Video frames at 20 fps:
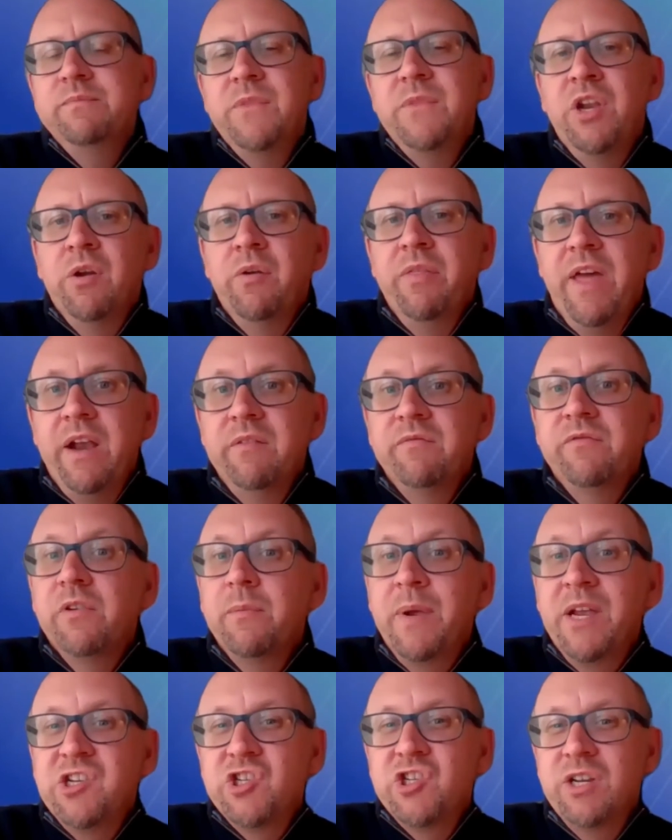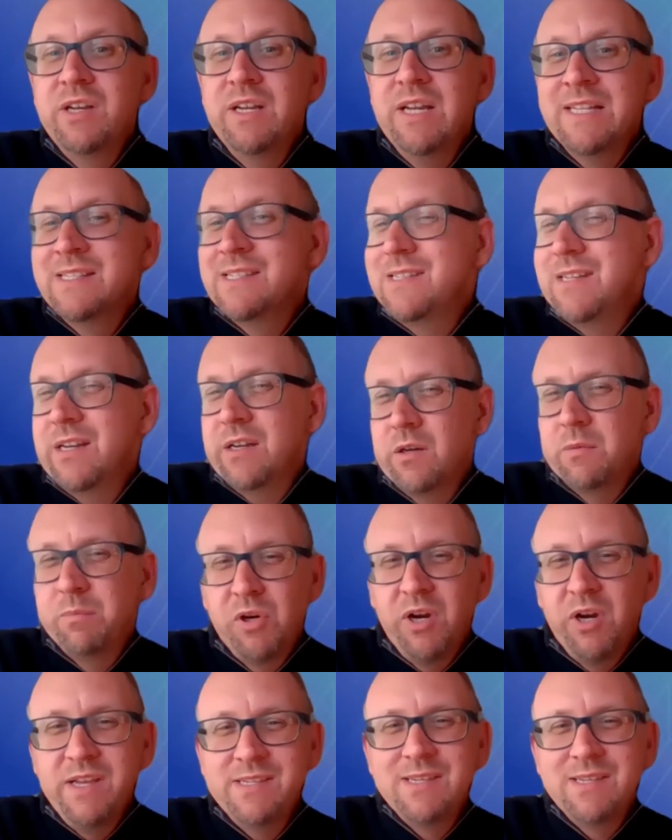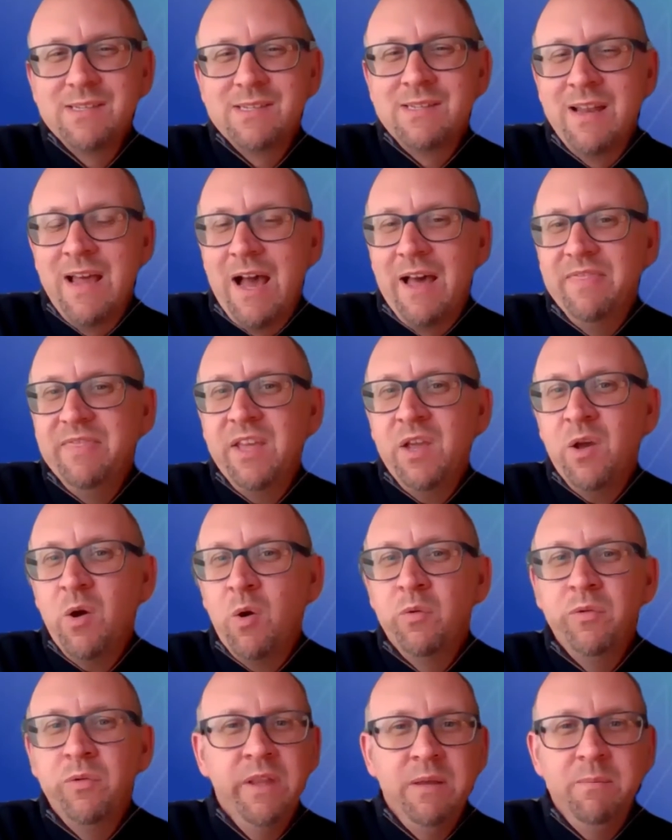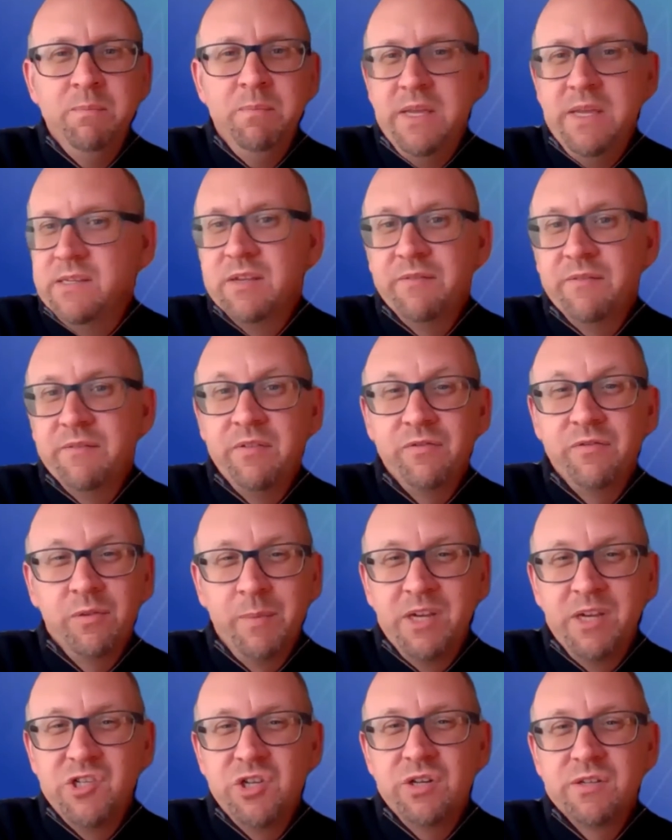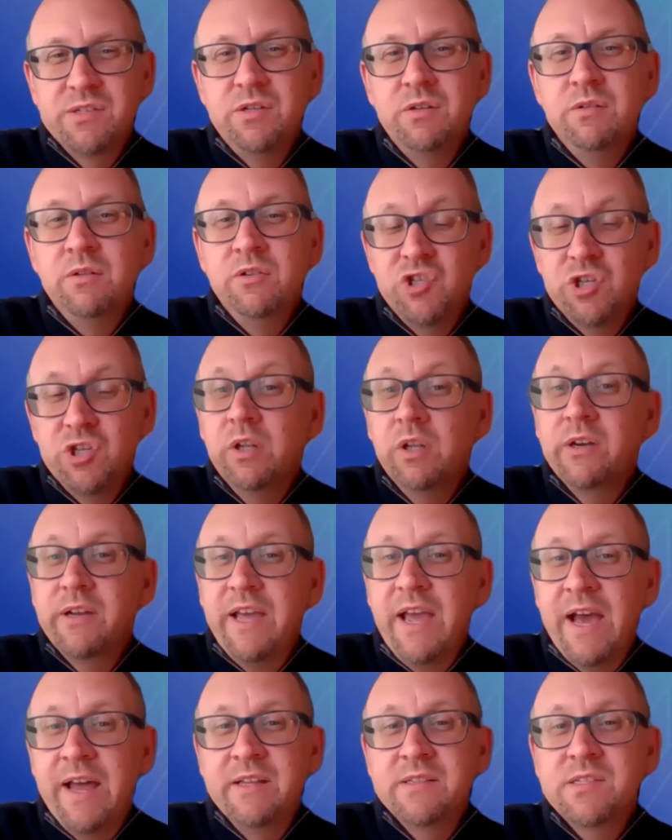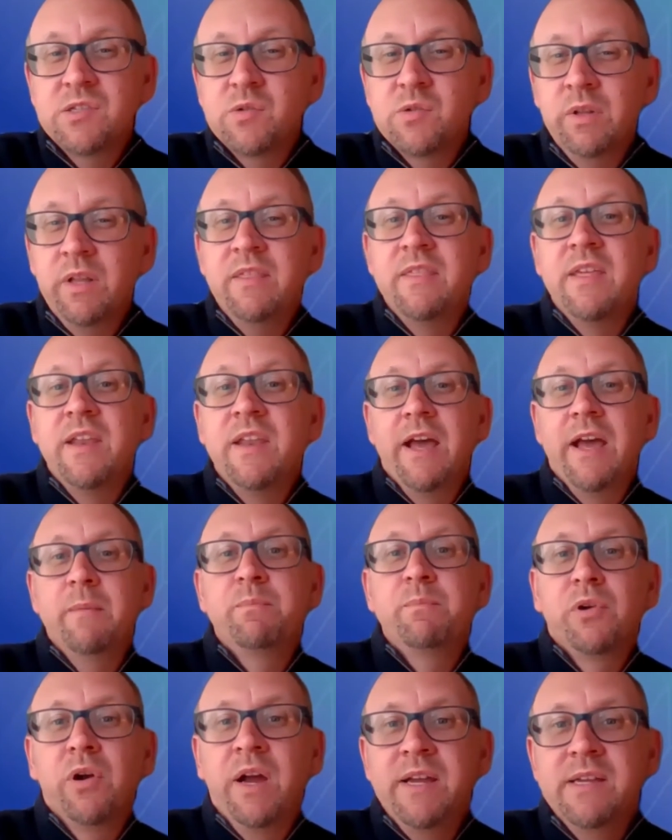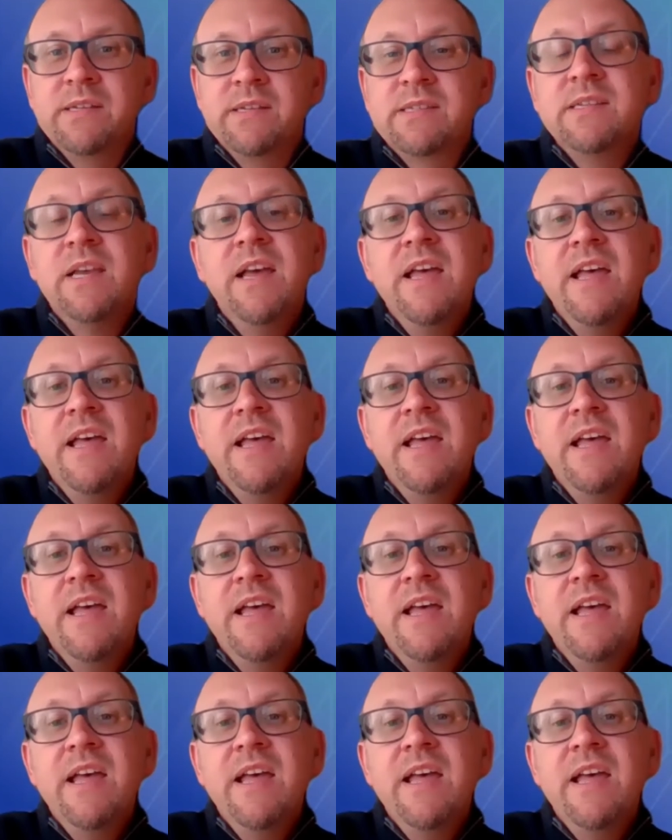you know that information and sticker price is not the only piece of information a student should look at it's really the net price